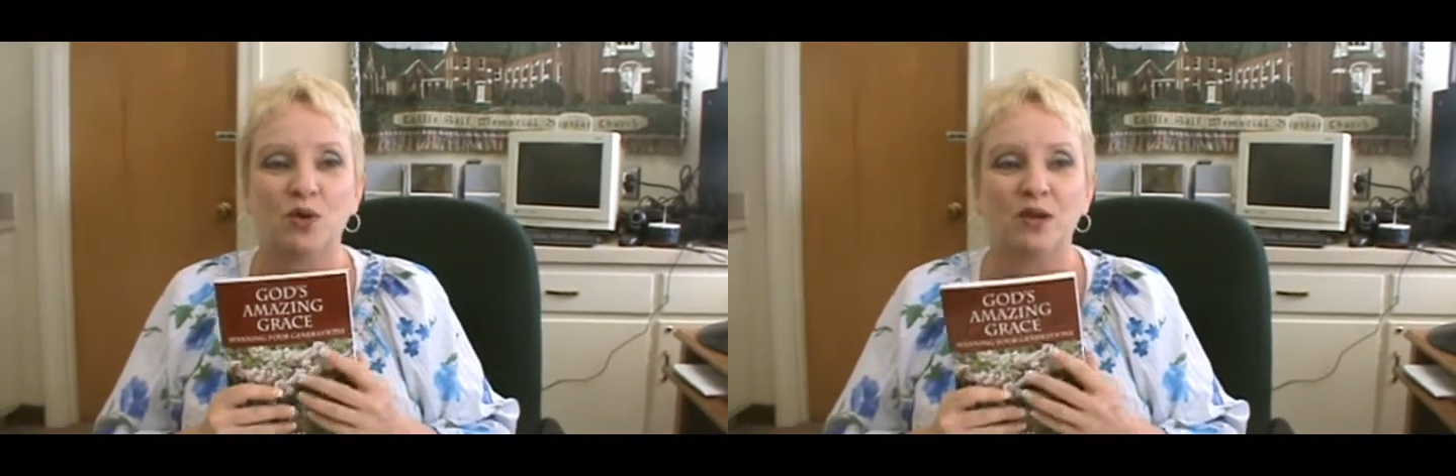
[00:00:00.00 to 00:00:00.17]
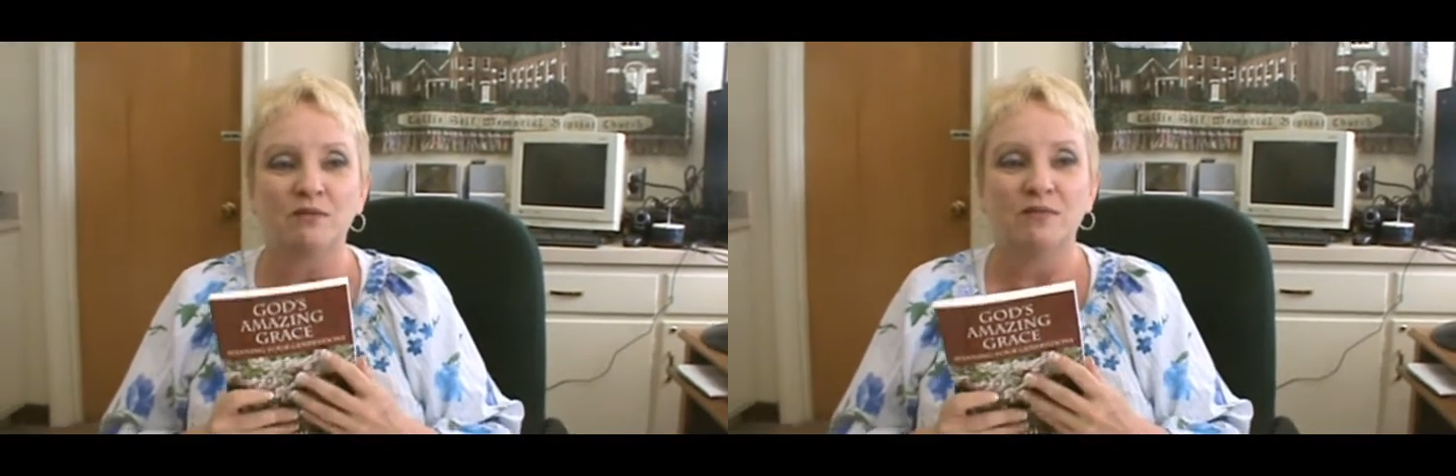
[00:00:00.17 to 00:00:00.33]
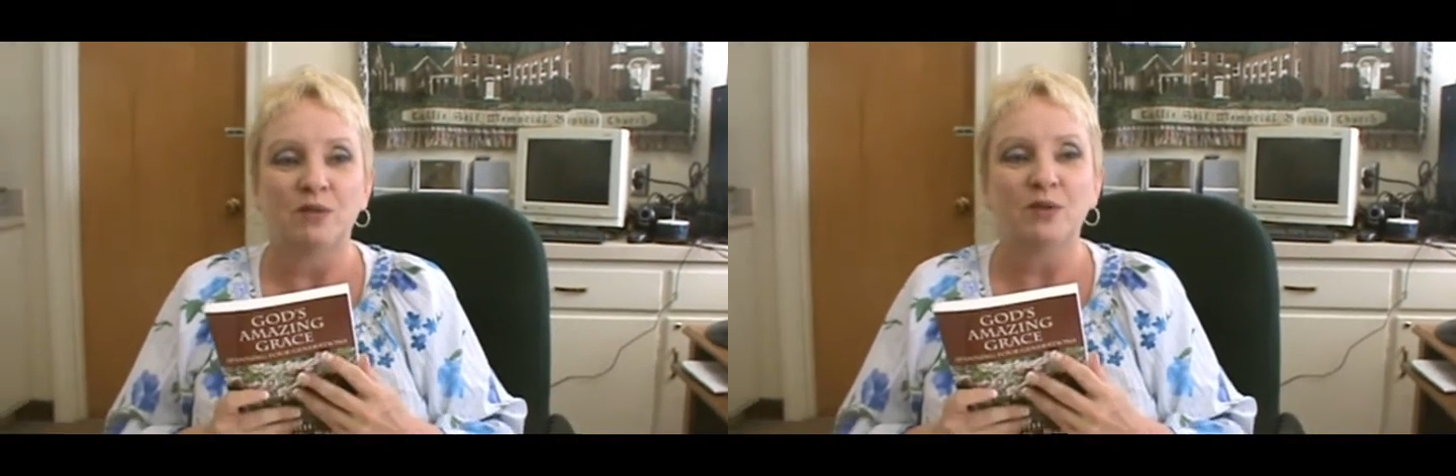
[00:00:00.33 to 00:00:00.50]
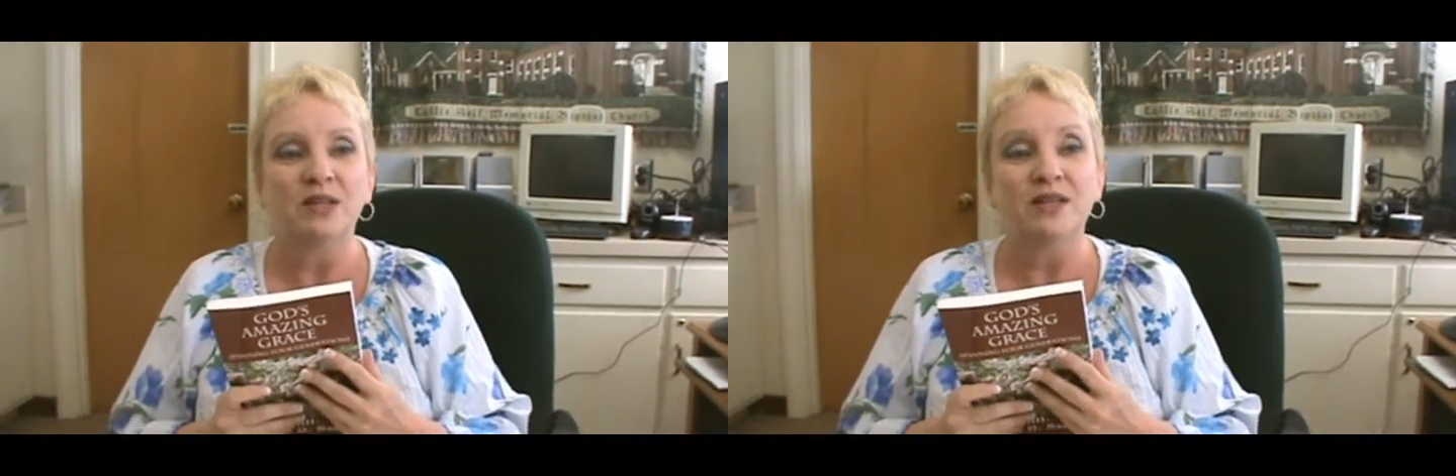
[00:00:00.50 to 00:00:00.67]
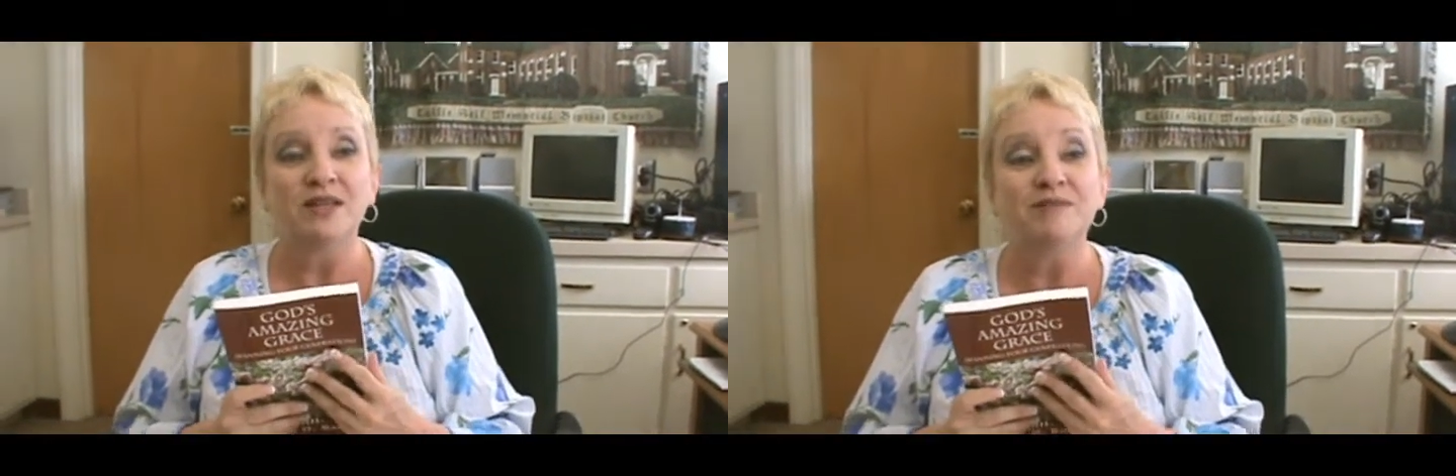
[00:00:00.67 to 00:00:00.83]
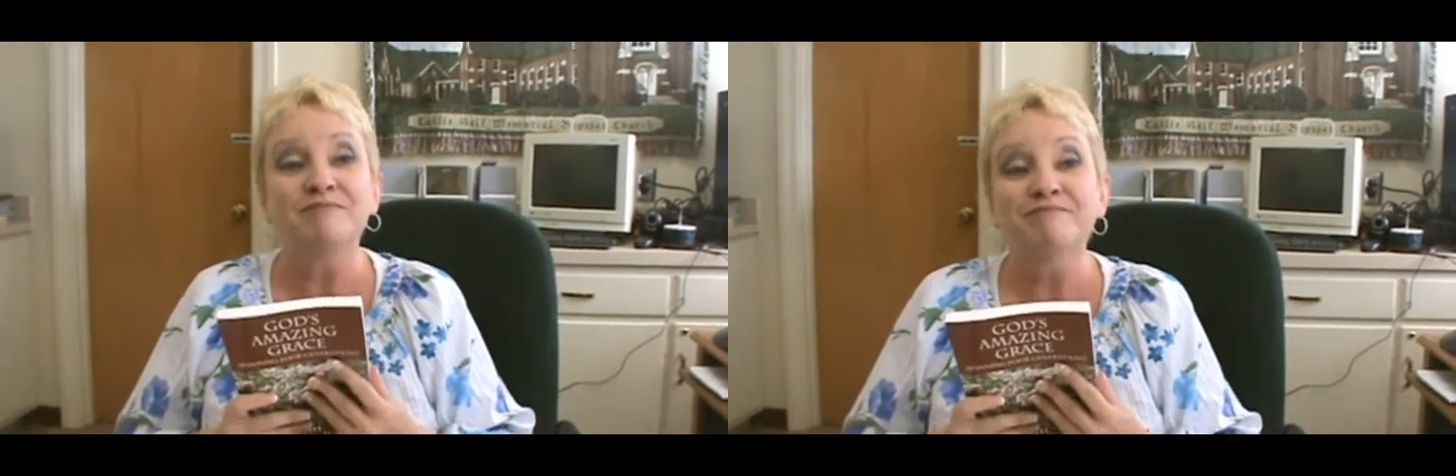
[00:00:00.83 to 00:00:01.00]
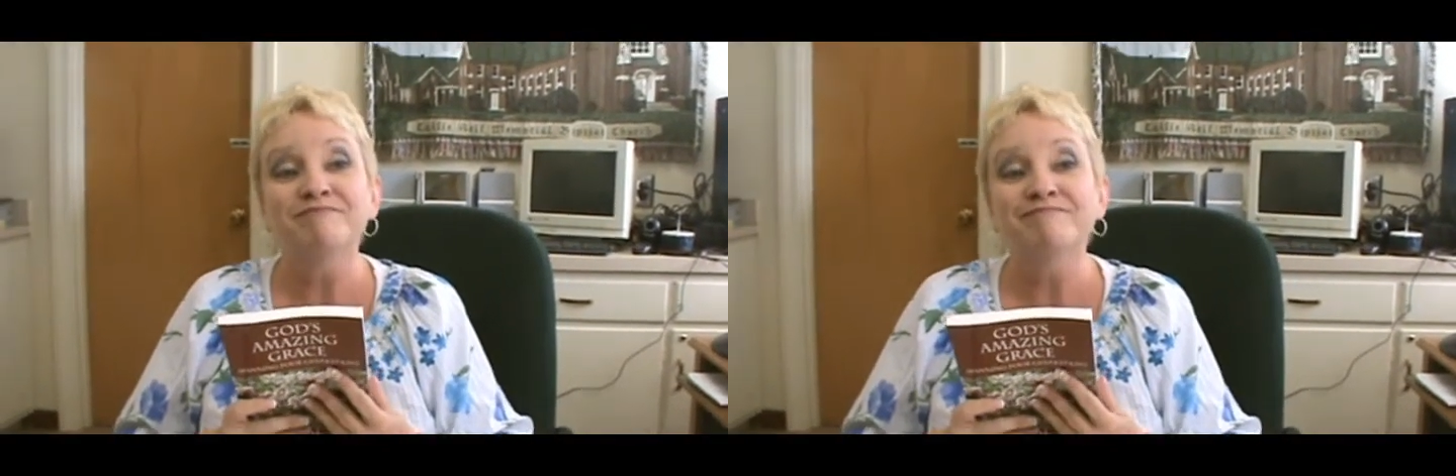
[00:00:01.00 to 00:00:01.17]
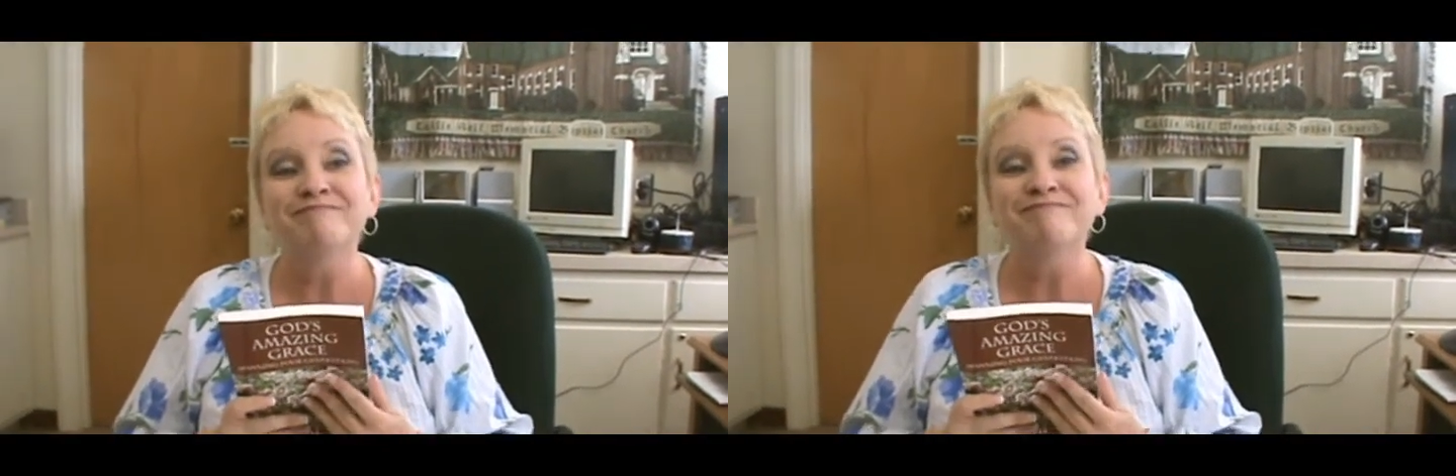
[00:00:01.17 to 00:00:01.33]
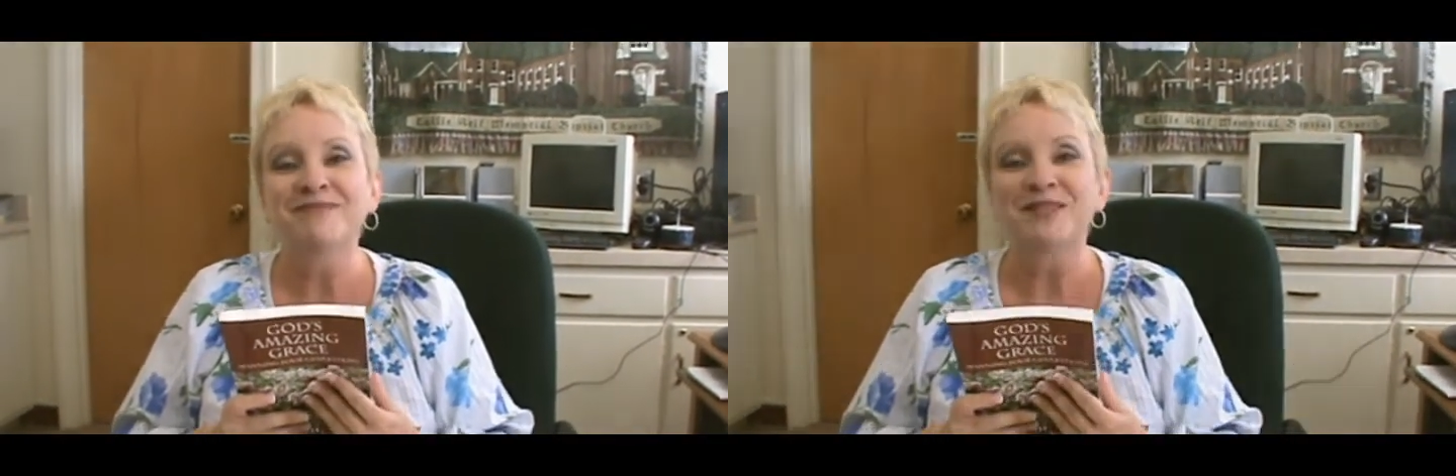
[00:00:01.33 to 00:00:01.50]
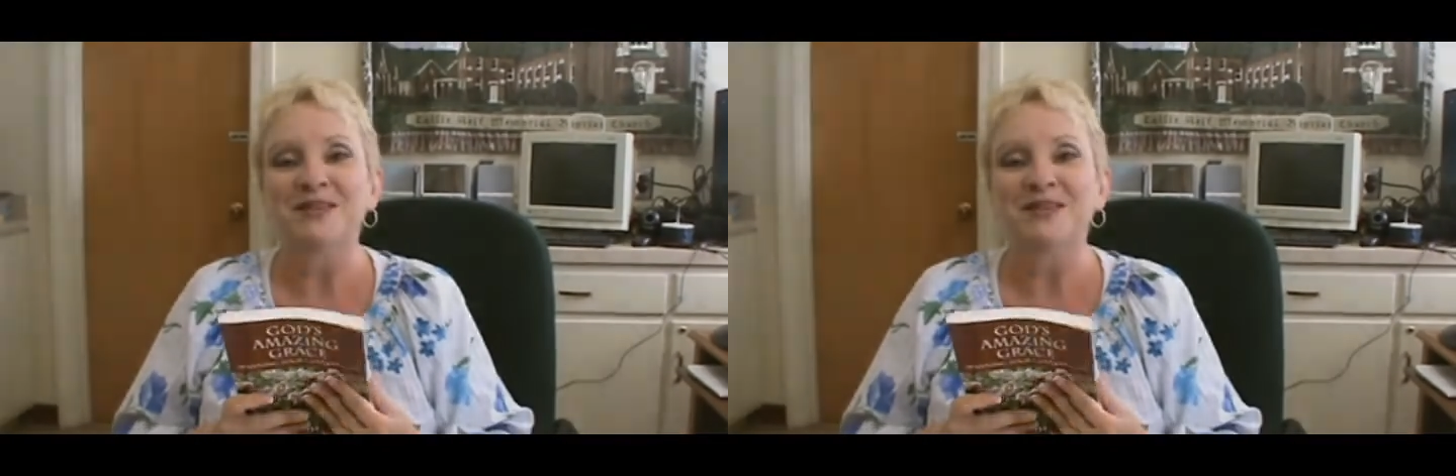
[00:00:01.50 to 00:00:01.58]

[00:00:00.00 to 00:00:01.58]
it a little bit.